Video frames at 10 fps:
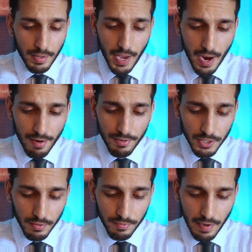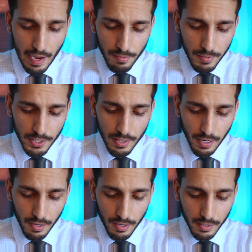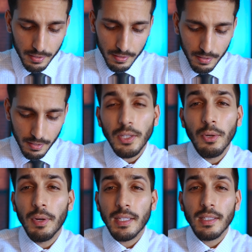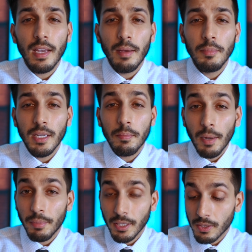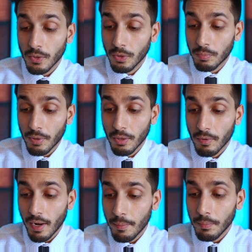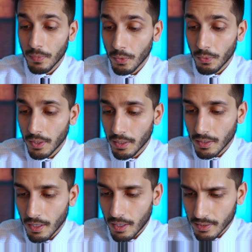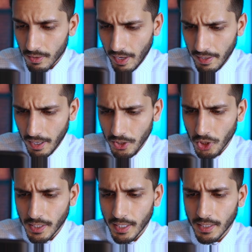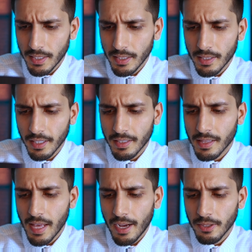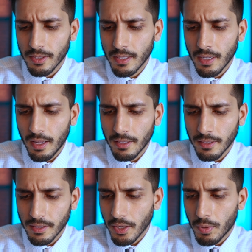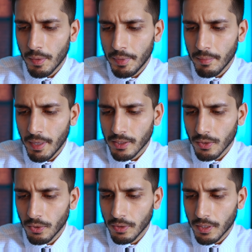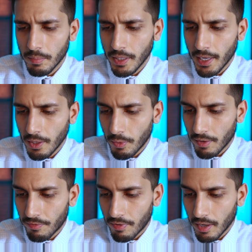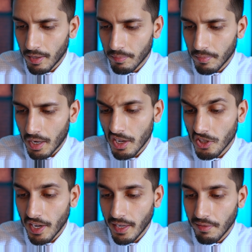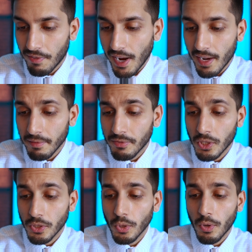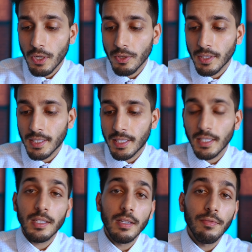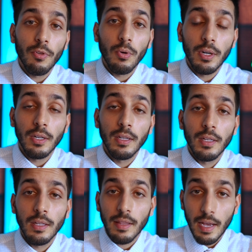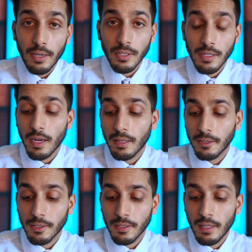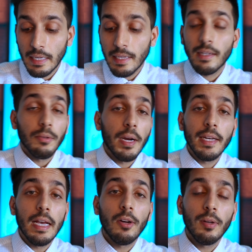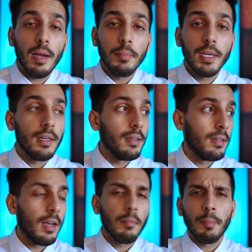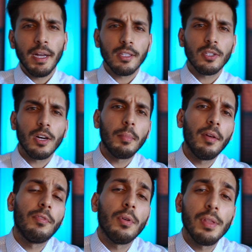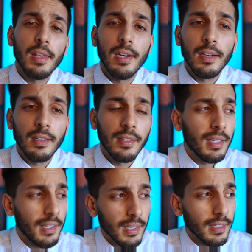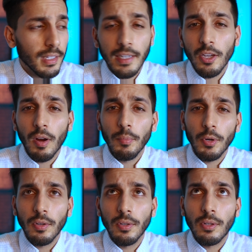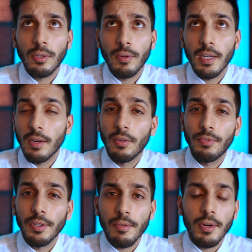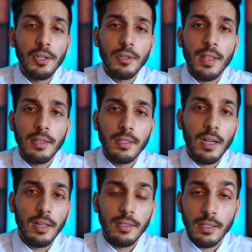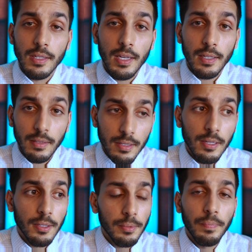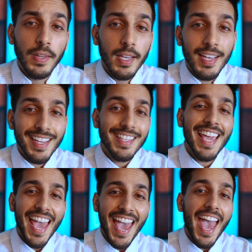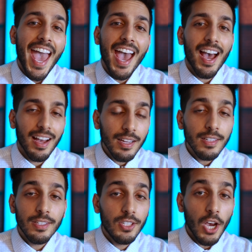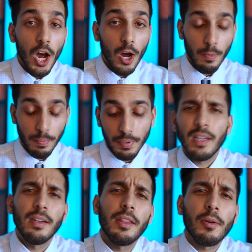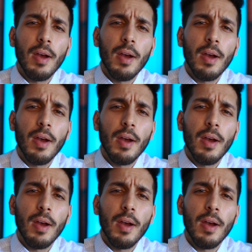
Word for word: the average of how much they cost. A USMD public school program would cost around $166,000 and a Caribbean med school could be anywhere from $185 to $264,000. Right now I'm in, I'm about to start my fourth year and I know I'm already over $300,000 in debt. So, yeah, dope. Another